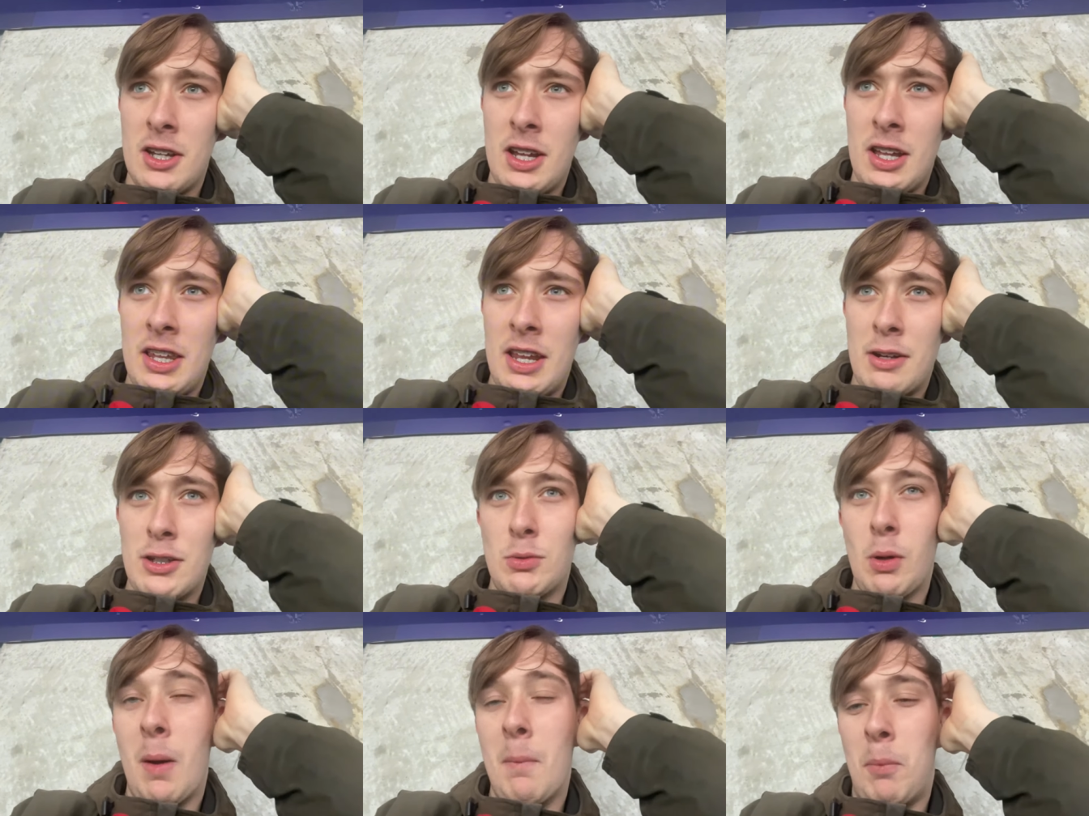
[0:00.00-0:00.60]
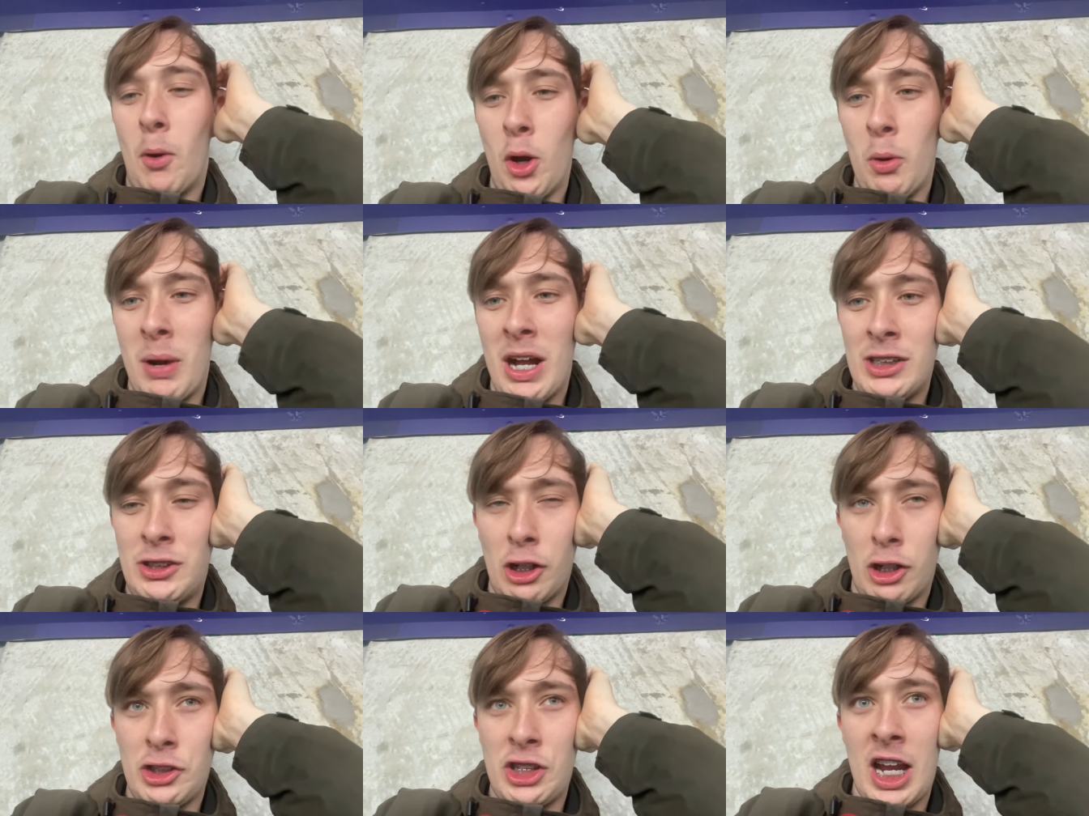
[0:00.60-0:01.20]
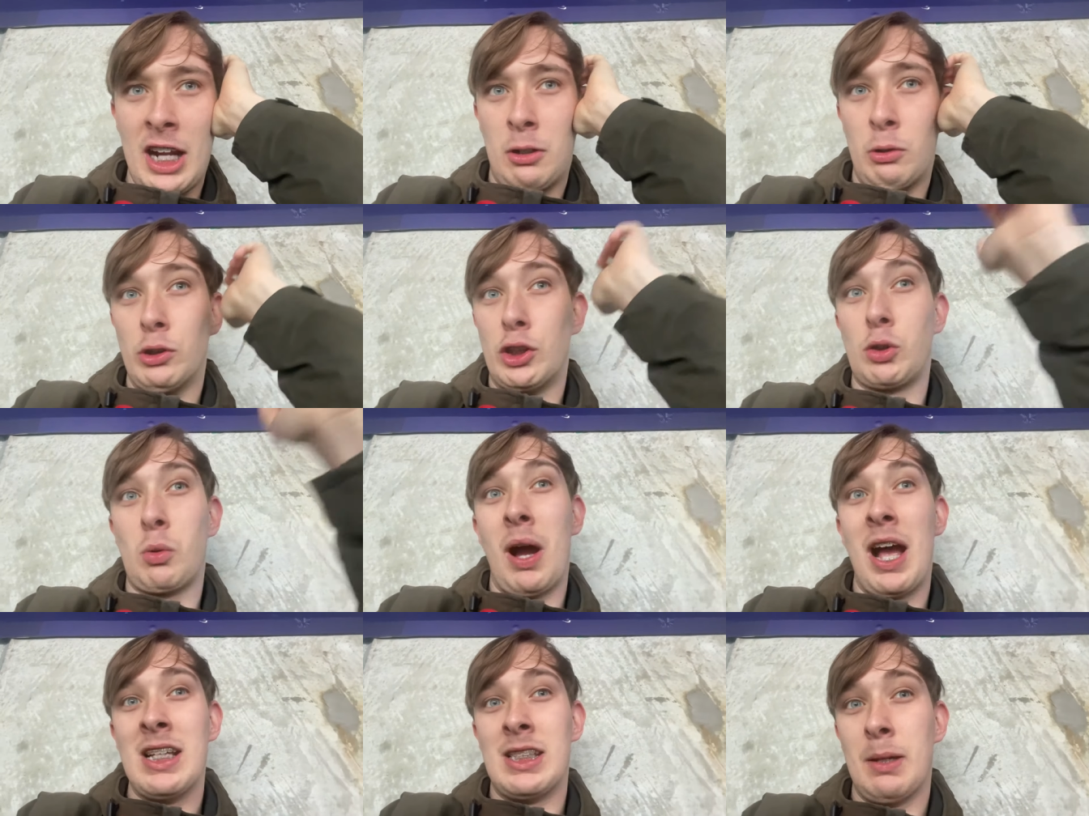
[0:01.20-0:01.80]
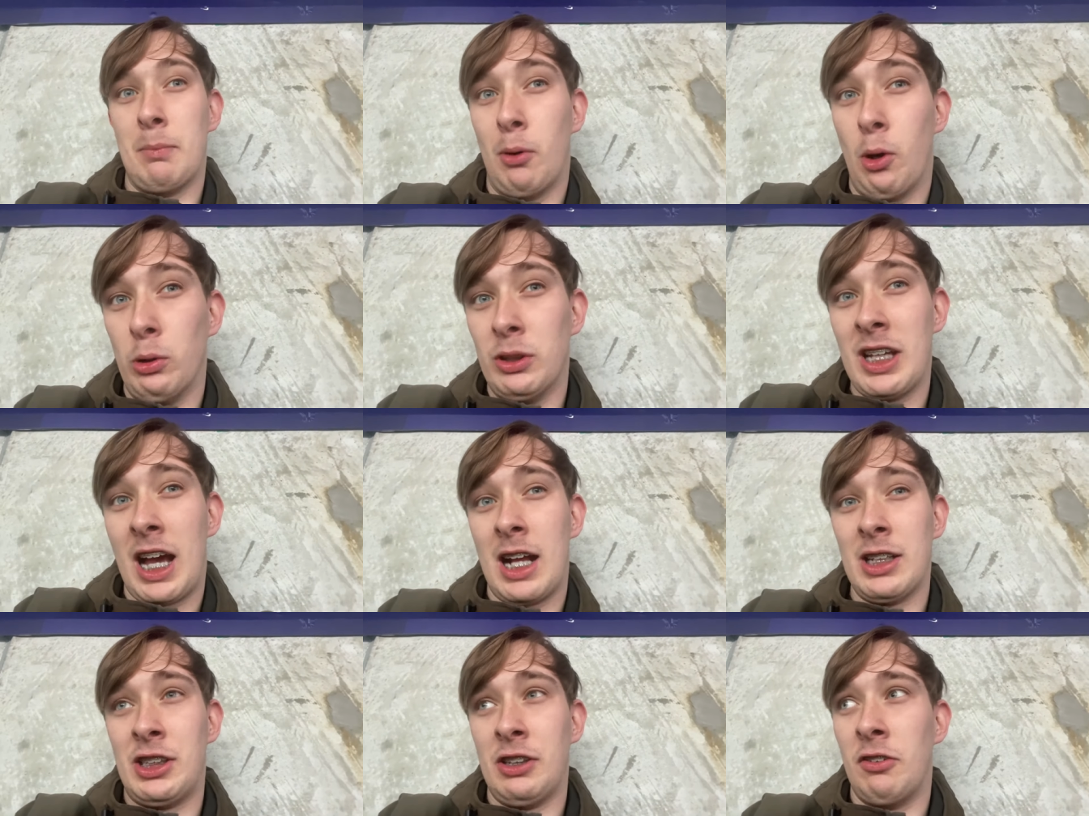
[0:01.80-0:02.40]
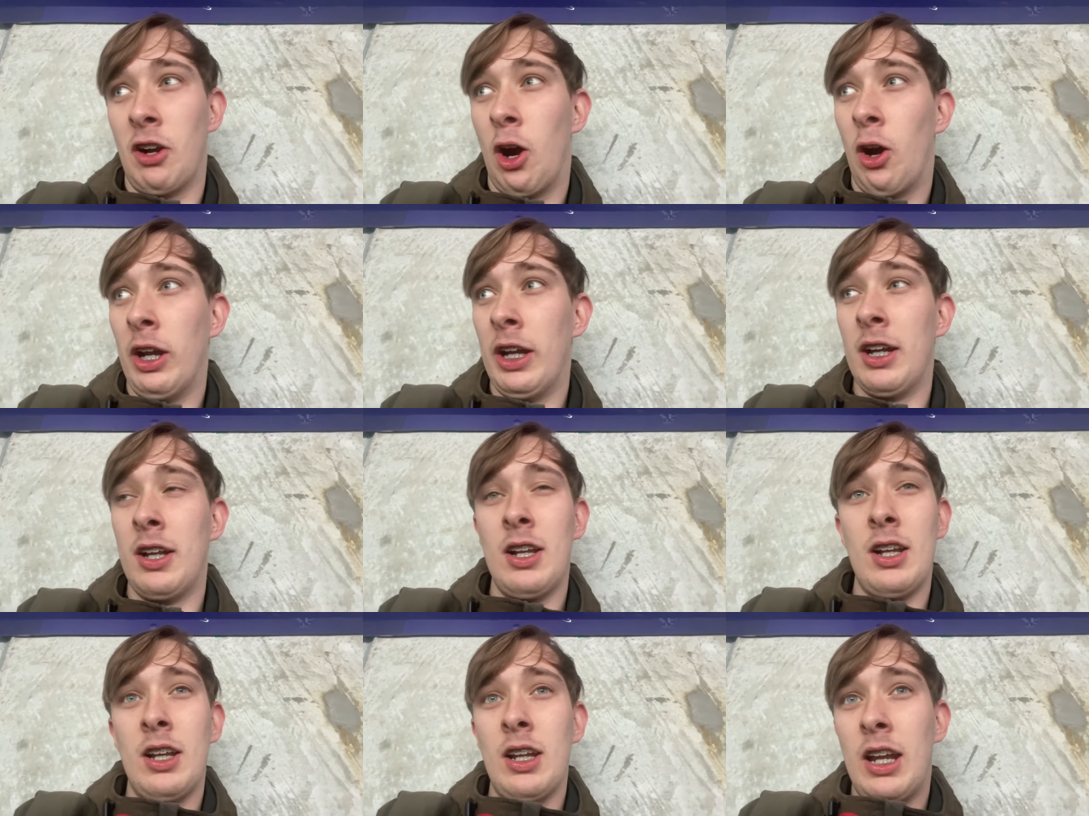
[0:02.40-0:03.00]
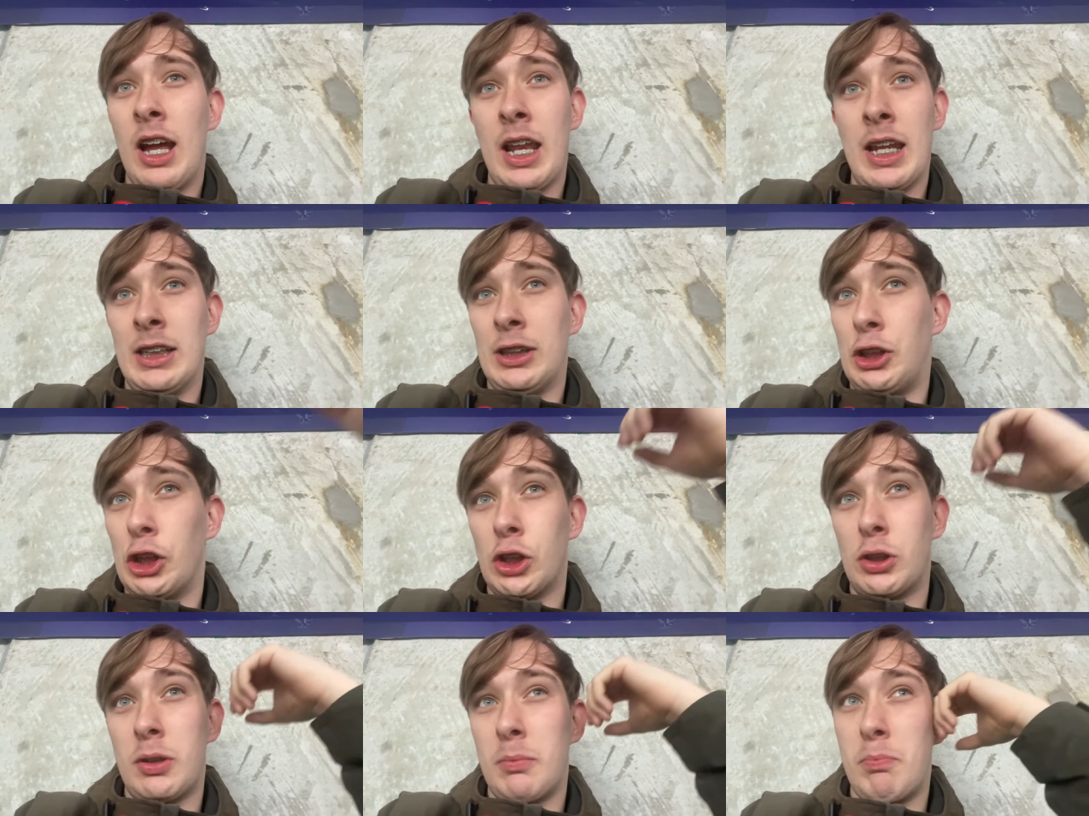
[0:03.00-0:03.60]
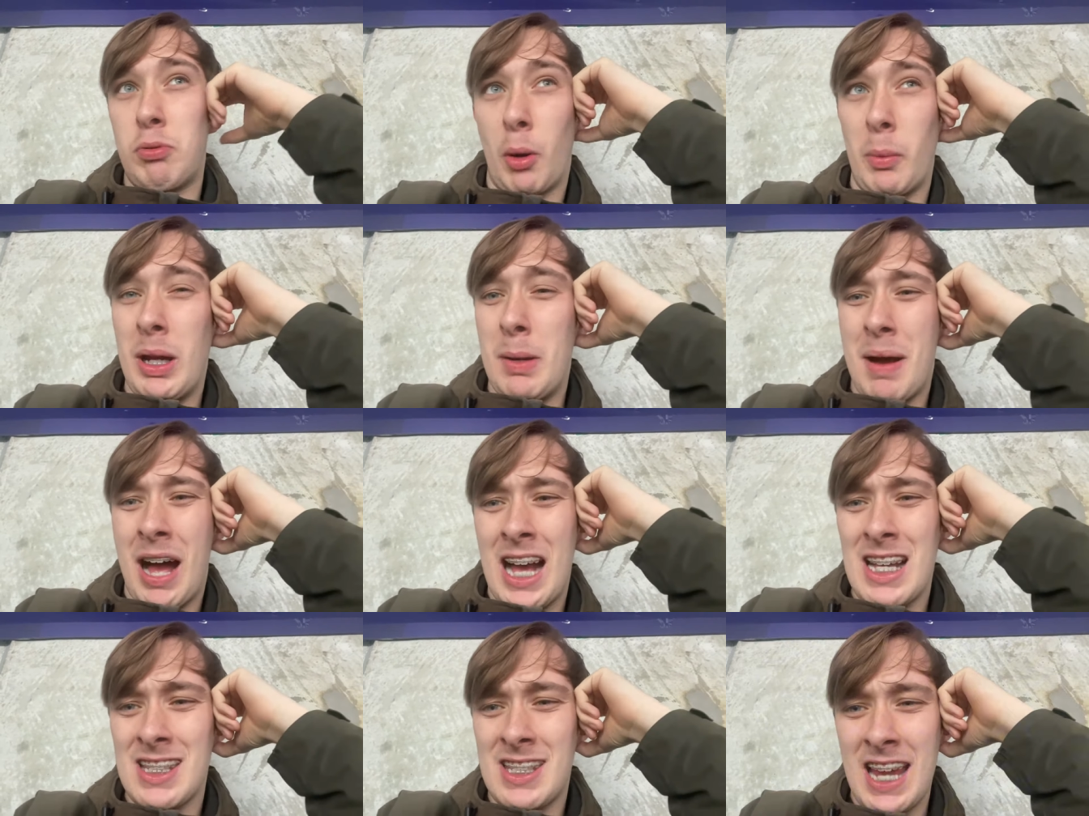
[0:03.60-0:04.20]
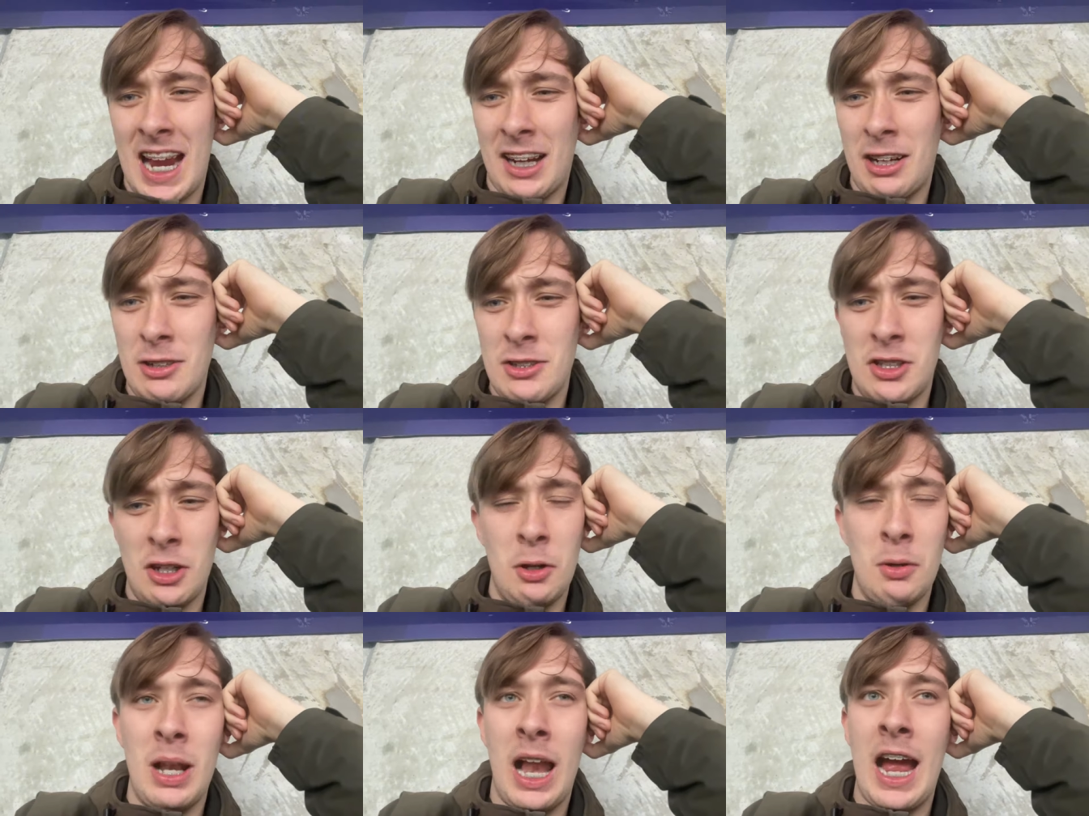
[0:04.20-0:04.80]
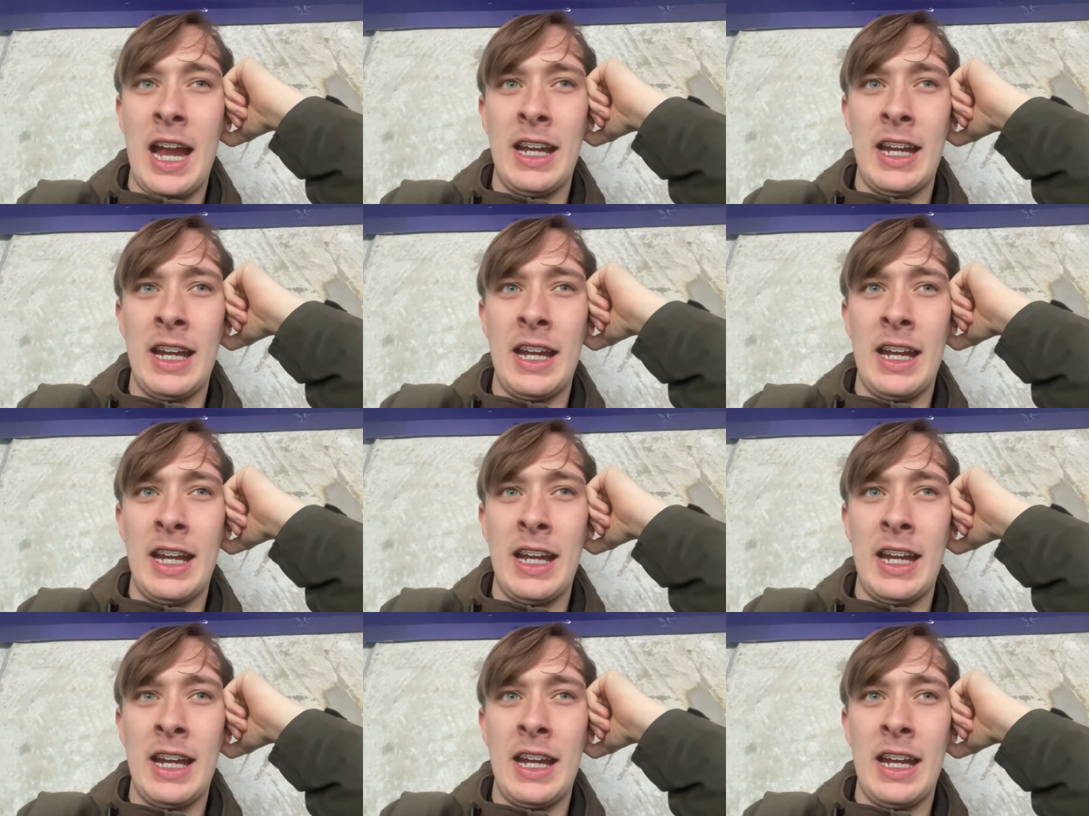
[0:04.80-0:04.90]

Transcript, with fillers: There was one point where Josh Eccles squares the ball to Haji Wright and it's just probably about a second too late.